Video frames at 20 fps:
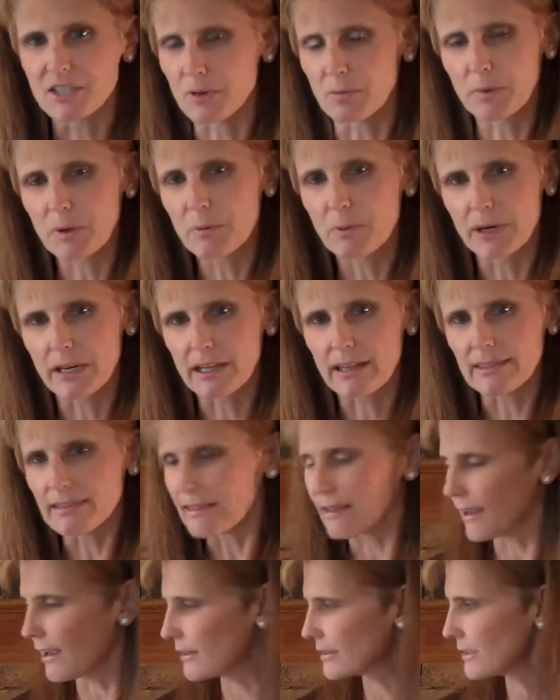Don't we want to get
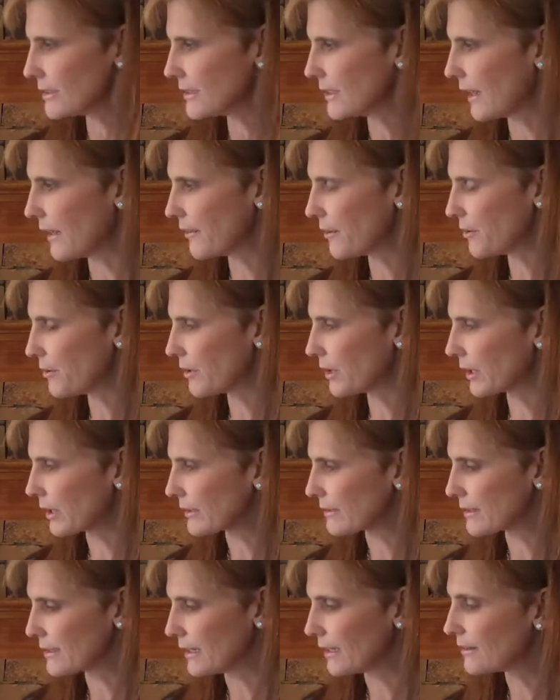the acids out of the
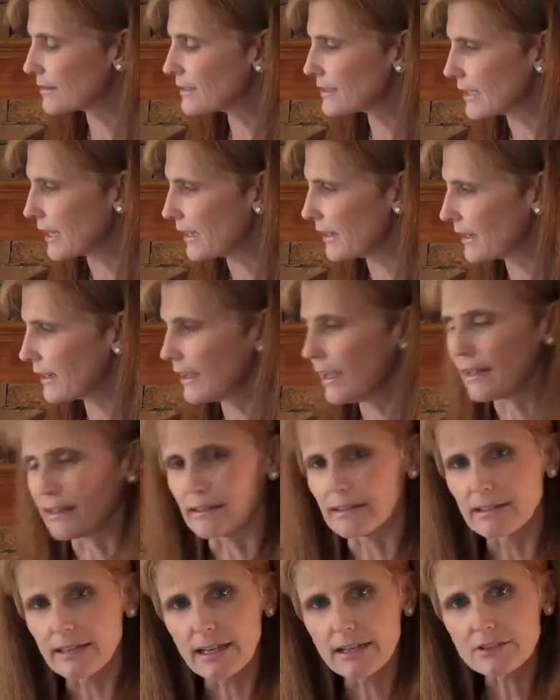organs? And I'll say it again,
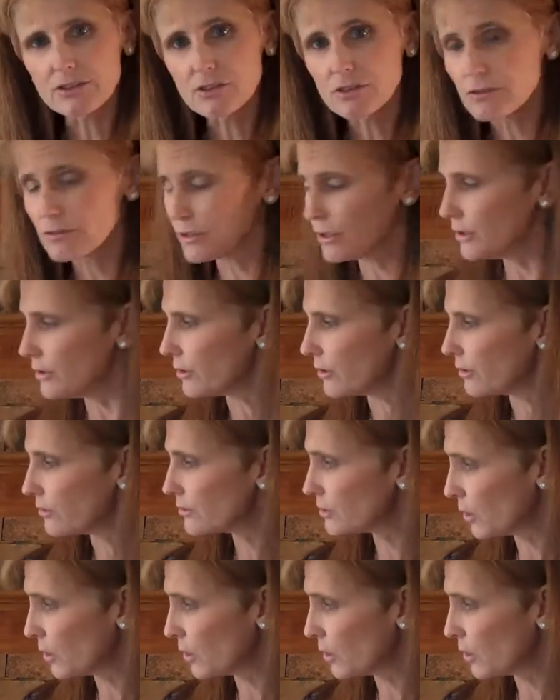yes you do.